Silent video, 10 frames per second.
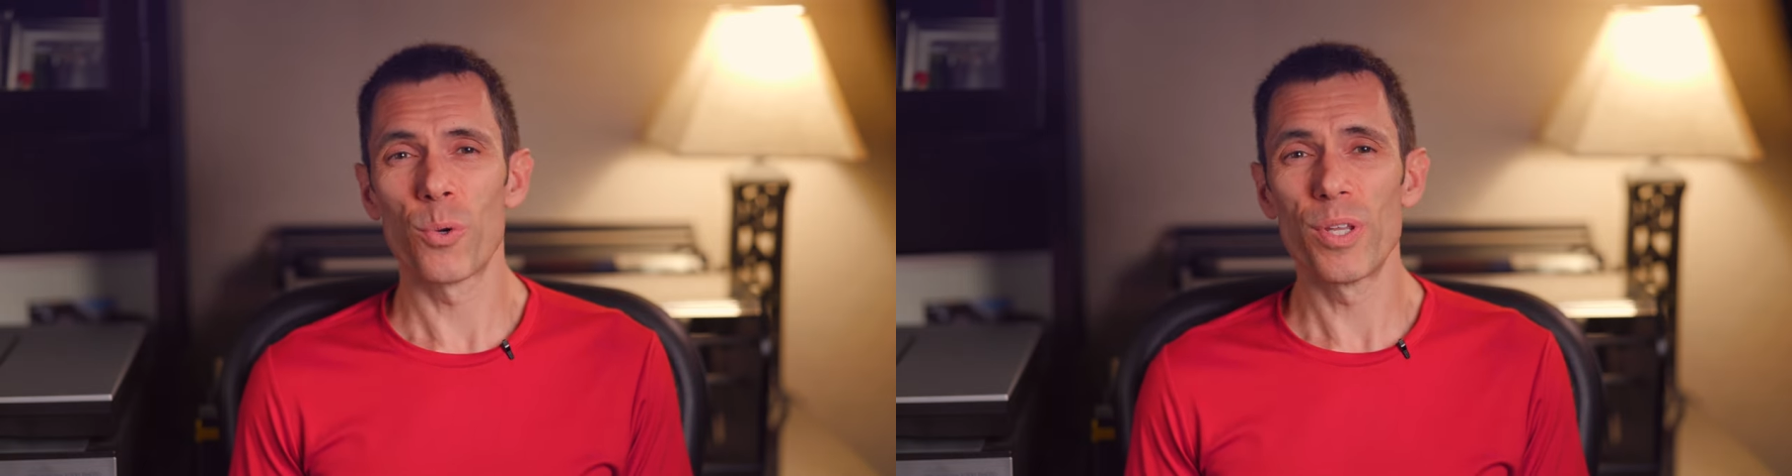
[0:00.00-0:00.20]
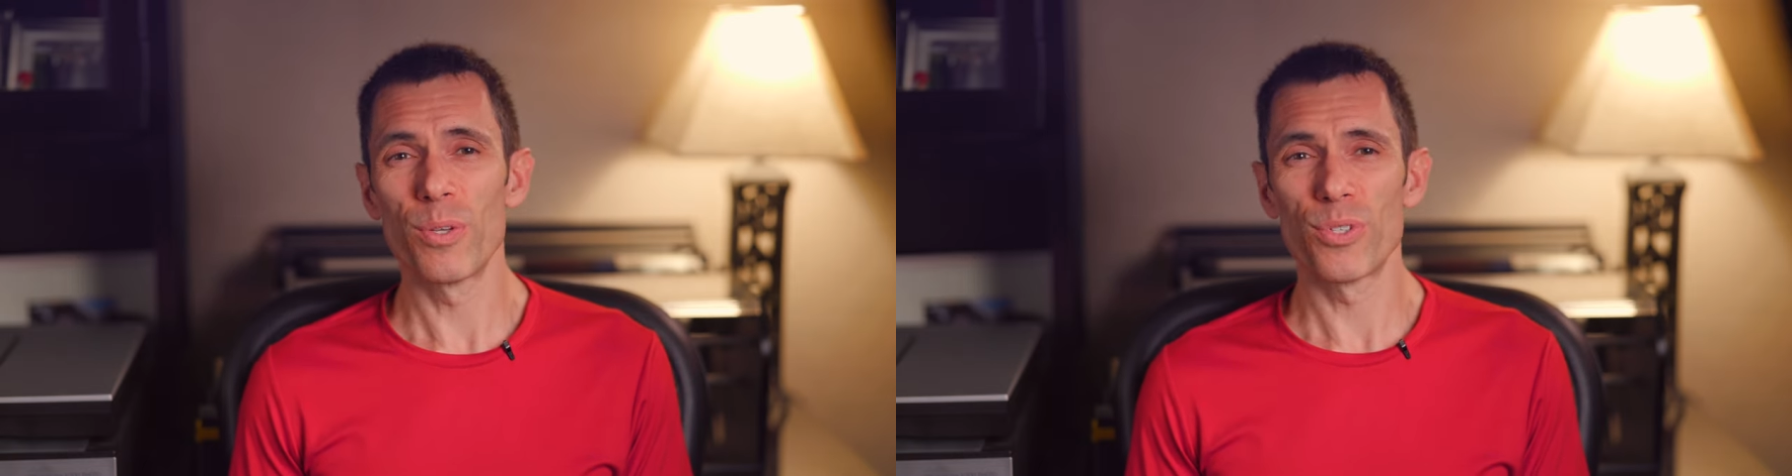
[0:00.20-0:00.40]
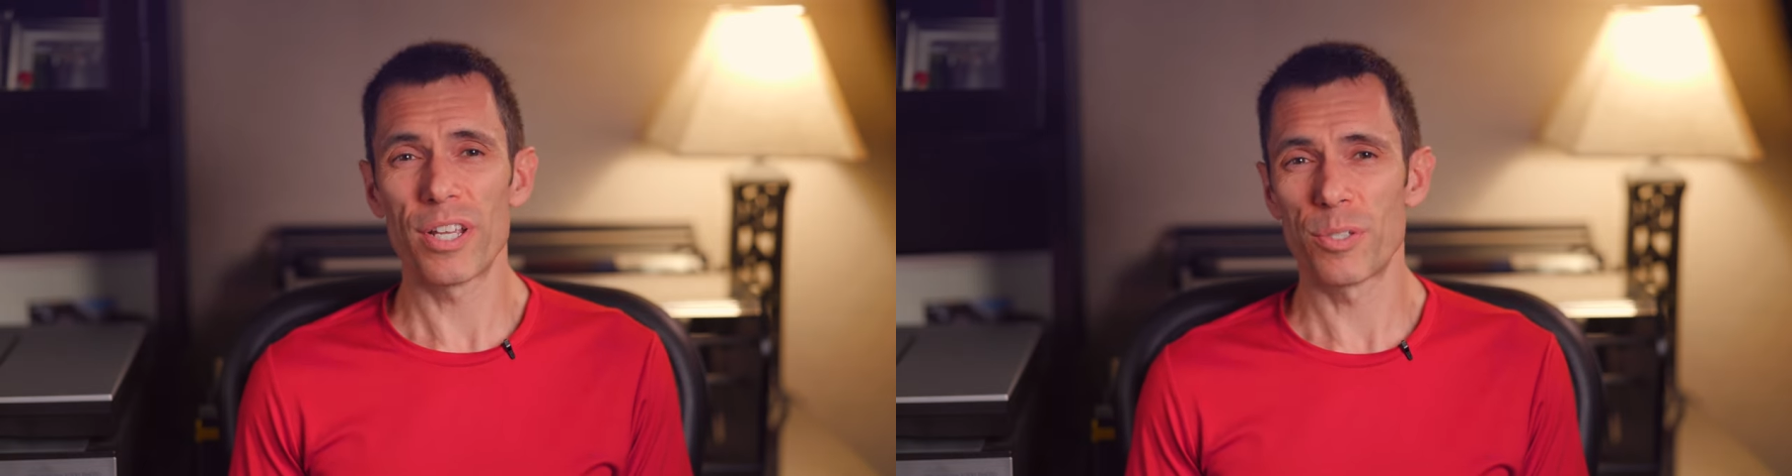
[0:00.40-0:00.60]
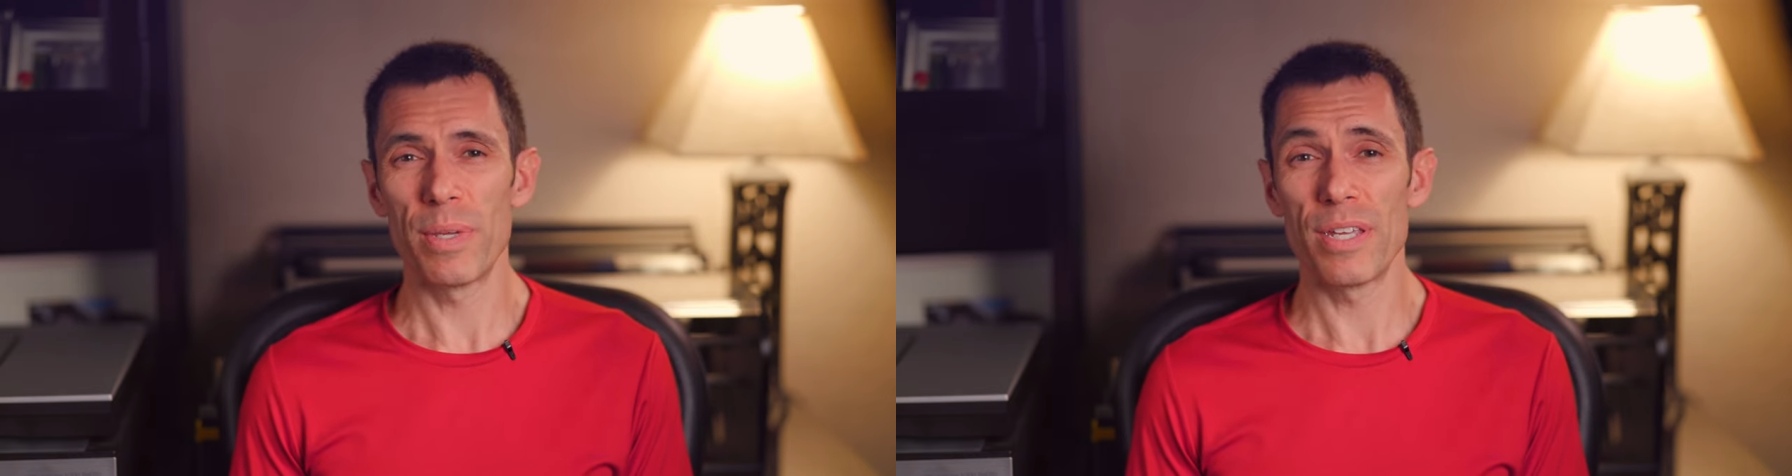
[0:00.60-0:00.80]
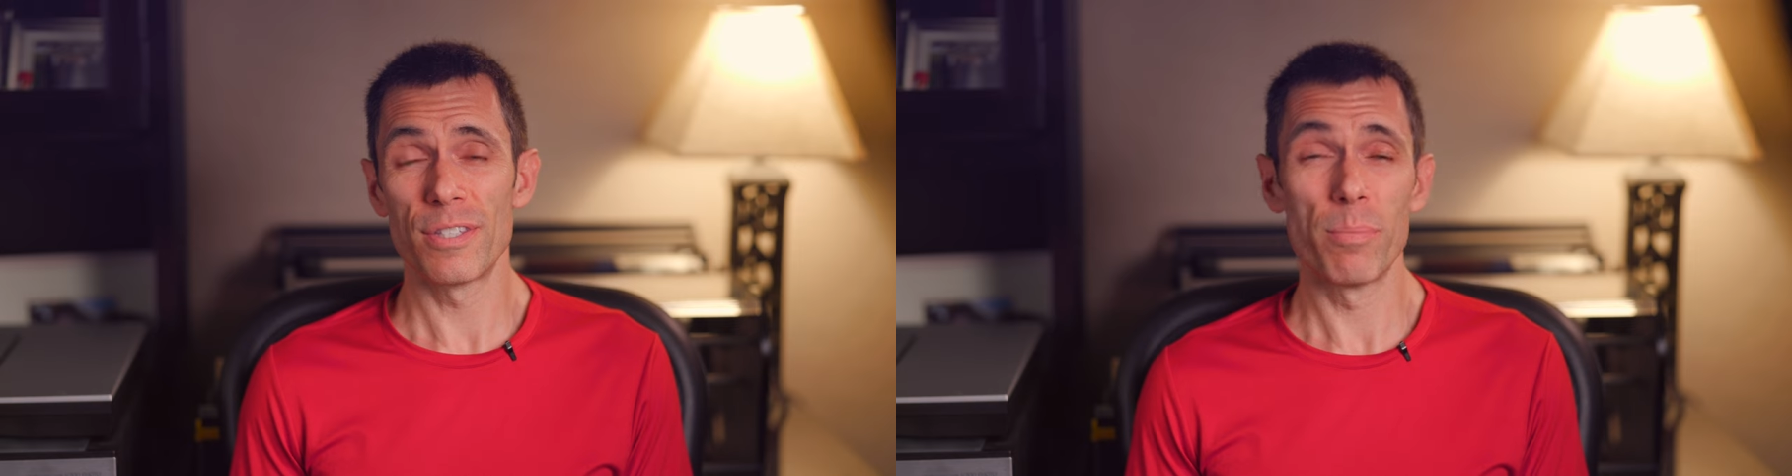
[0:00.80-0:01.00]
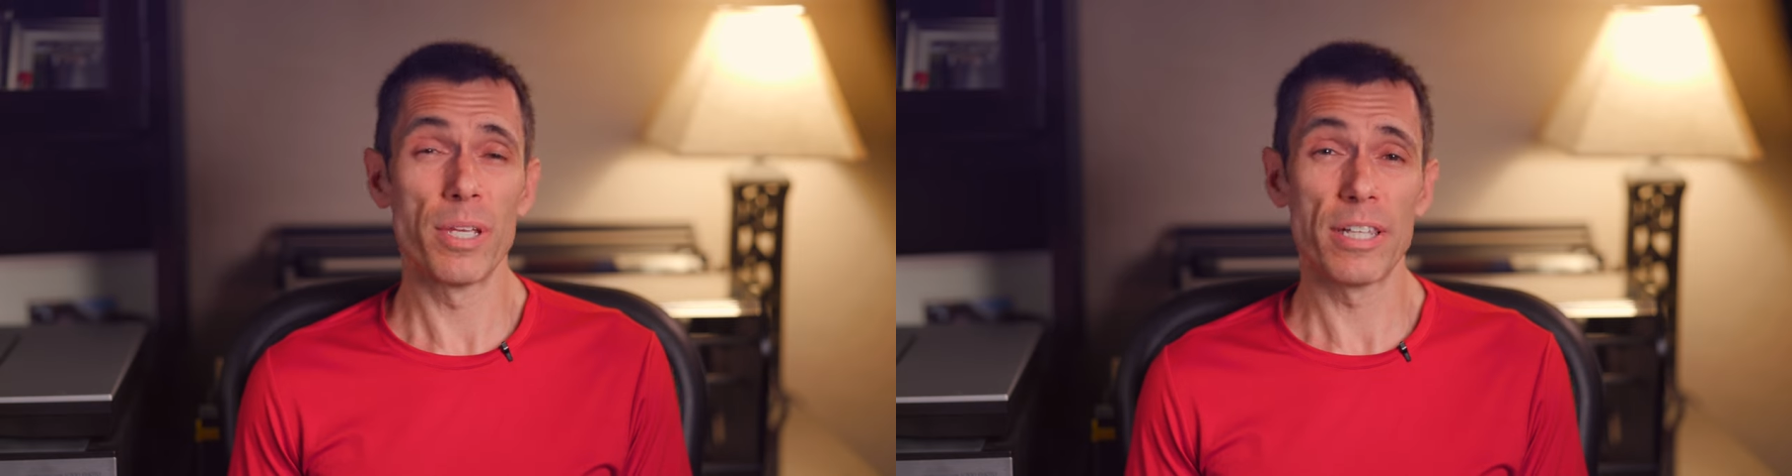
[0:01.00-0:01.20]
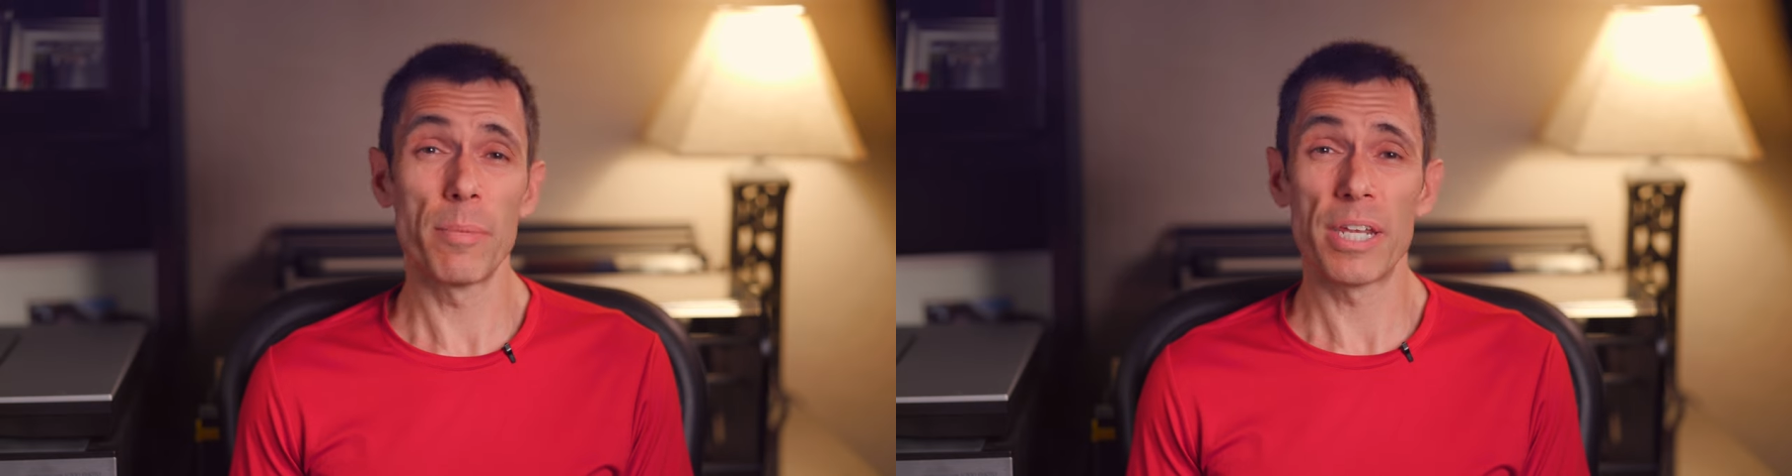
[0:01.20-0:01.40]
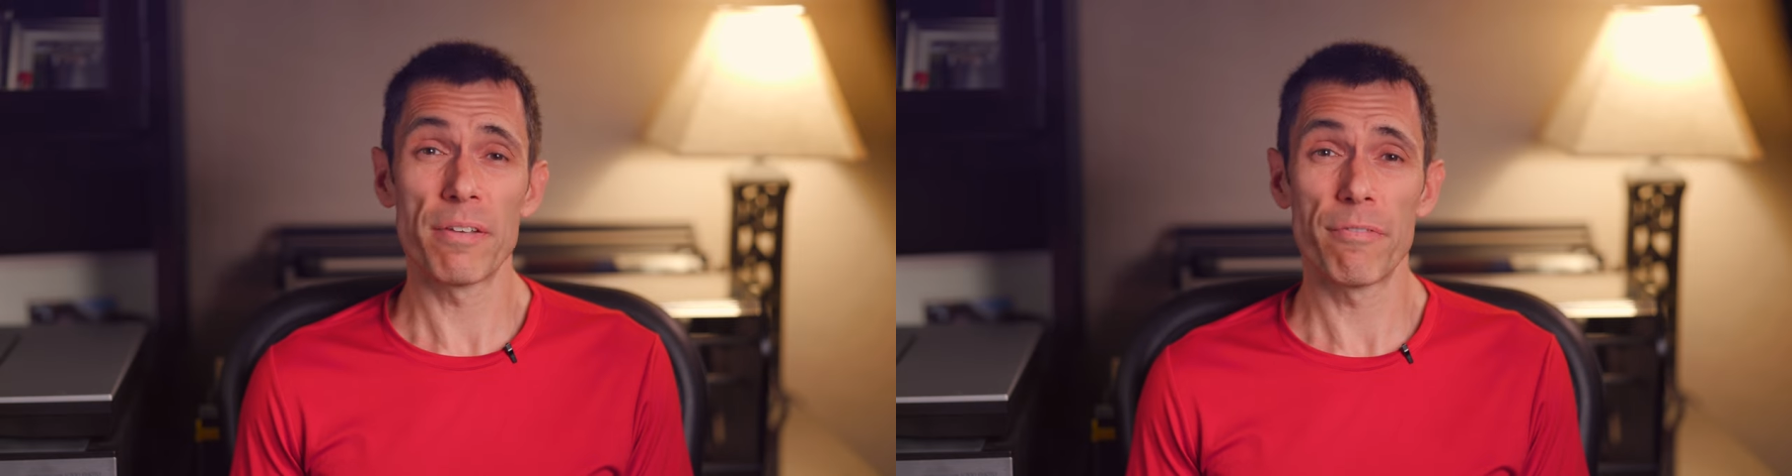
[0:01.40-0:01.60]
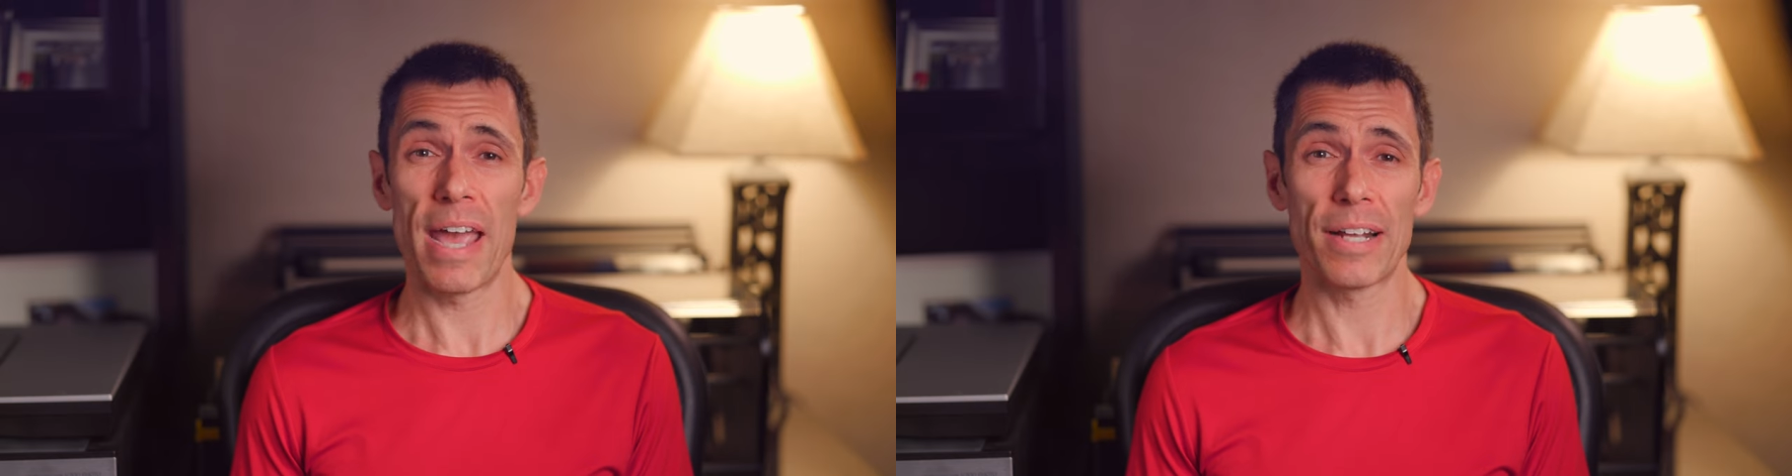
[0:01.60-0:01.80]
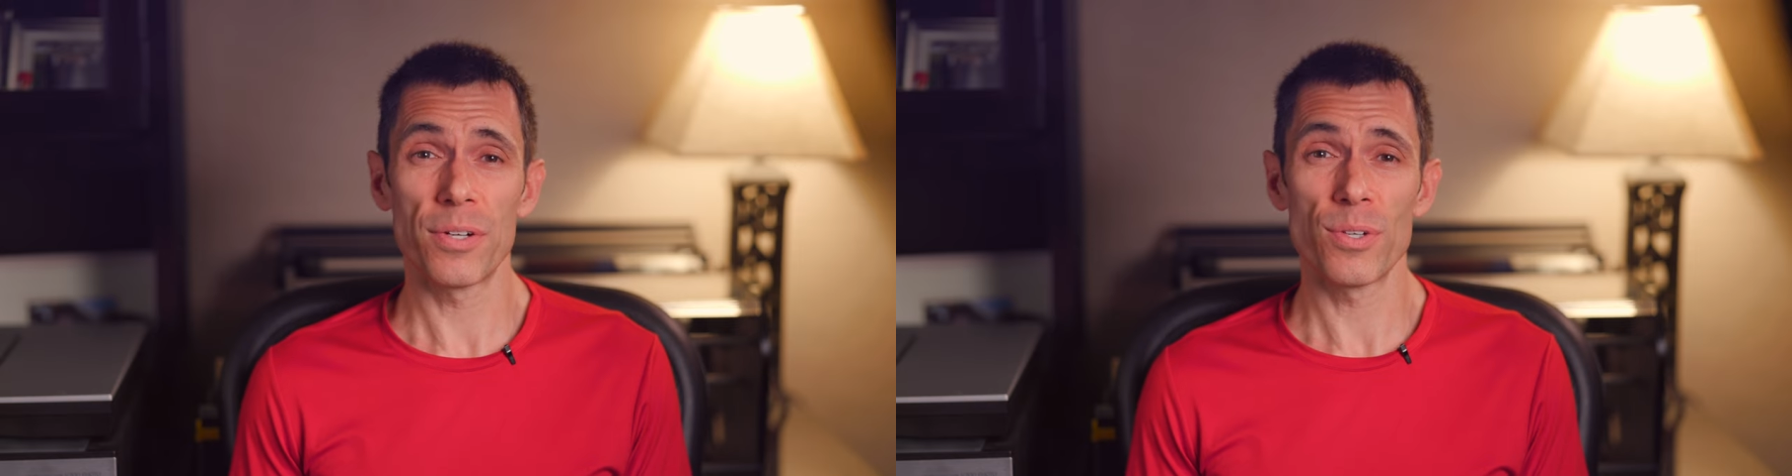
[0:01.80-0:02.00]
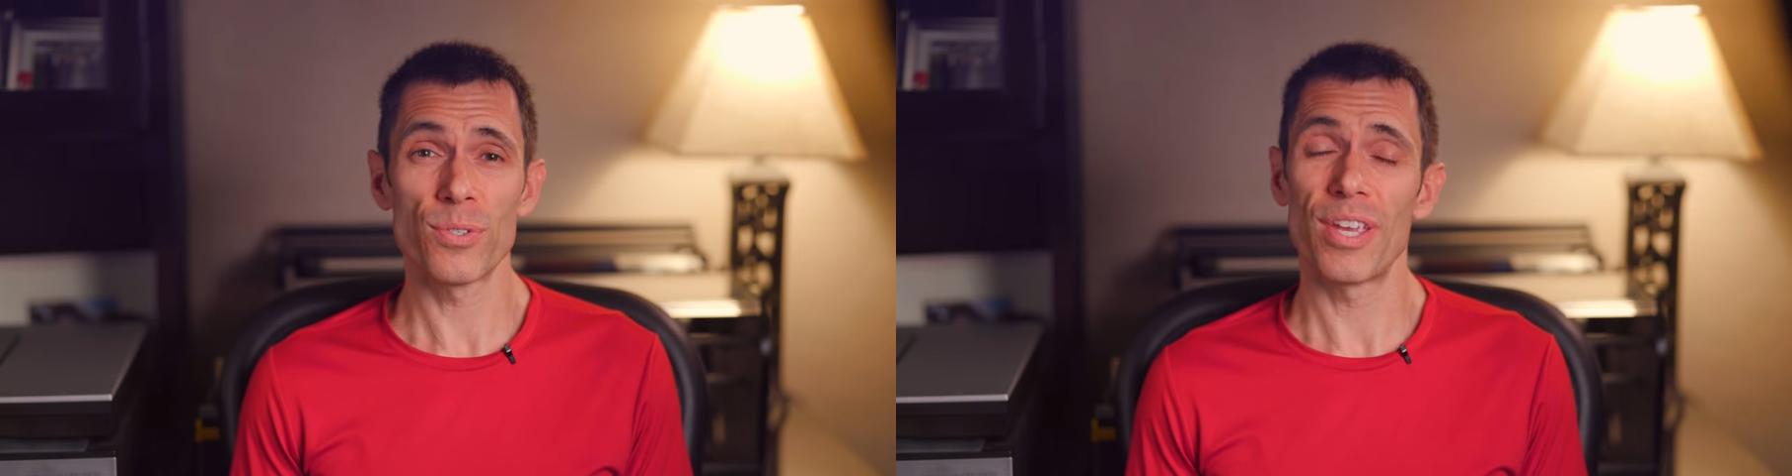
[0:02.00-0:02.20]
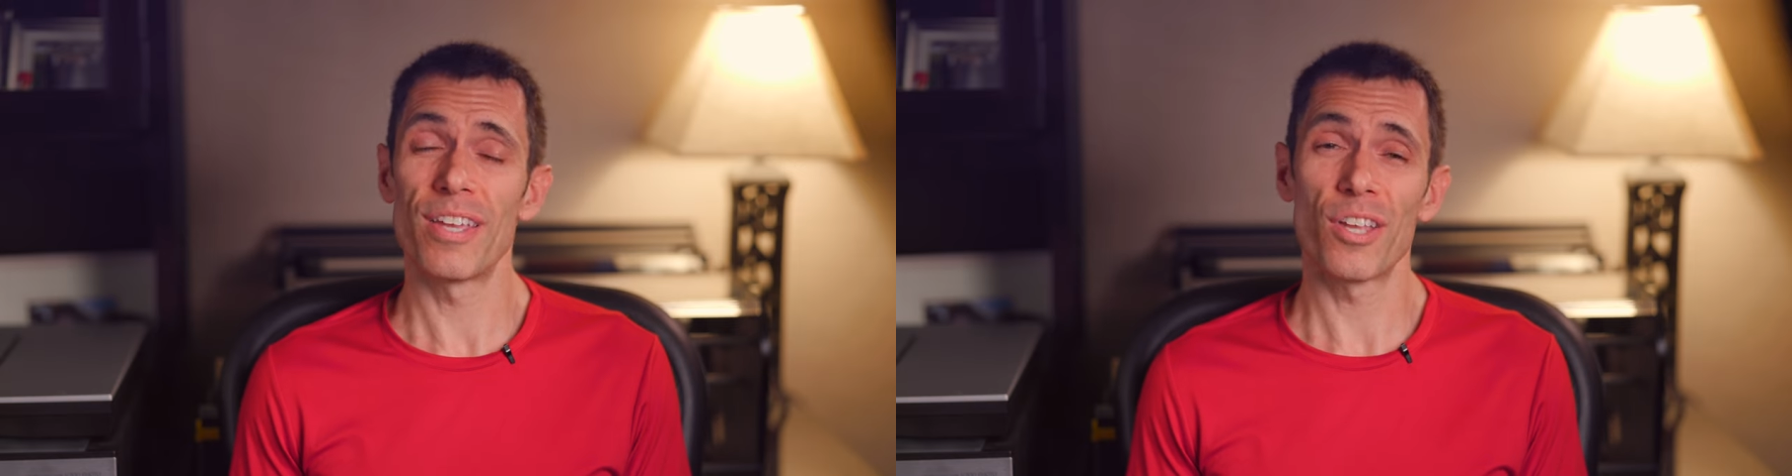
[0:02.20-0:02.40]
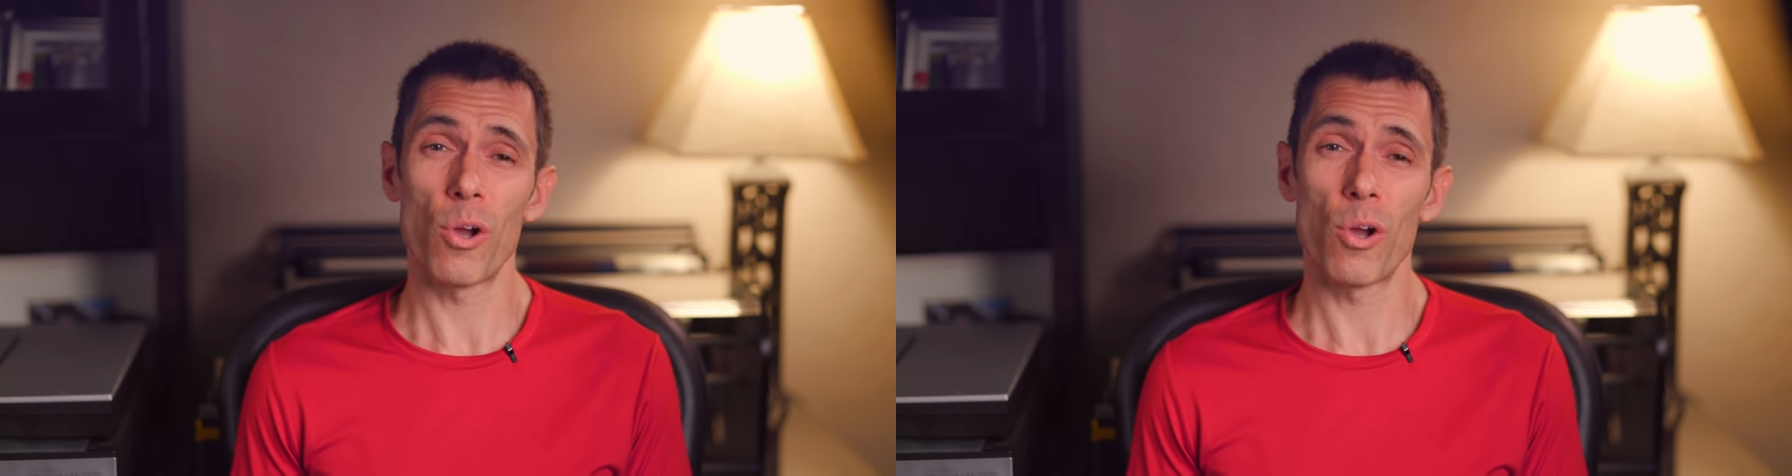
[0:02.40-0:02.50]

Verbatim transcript: Windows XP to be limiting factors in the